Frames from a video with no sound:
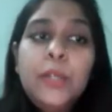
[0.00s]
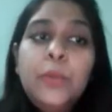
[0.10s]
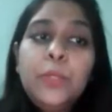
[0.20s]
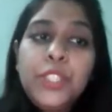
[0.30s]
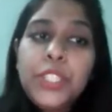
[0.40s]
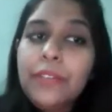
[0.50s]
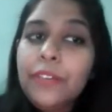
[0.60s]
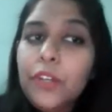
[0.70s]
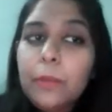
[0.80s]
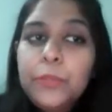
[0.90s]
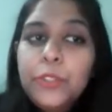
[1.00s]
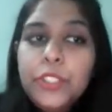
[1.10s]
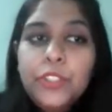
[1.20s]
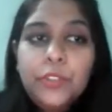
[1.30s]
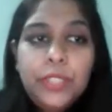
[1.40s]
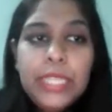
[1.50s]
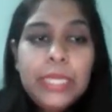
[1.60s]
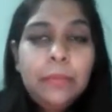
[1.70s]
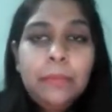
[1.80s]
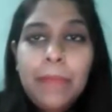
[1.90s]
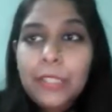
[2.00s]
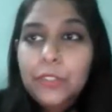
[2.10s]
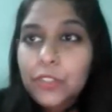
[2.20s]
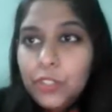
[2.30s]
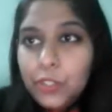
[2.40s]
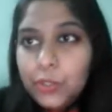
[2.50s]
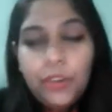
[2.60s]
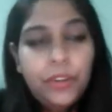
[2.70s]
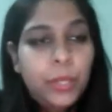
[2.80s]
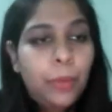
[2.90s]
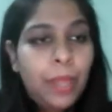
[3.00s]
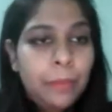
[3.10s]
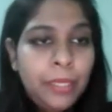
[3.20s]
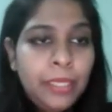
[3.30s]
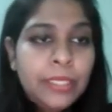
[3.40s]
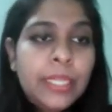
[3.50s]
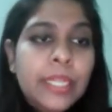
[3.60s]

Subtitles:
Whichever option you think matches to your requirement,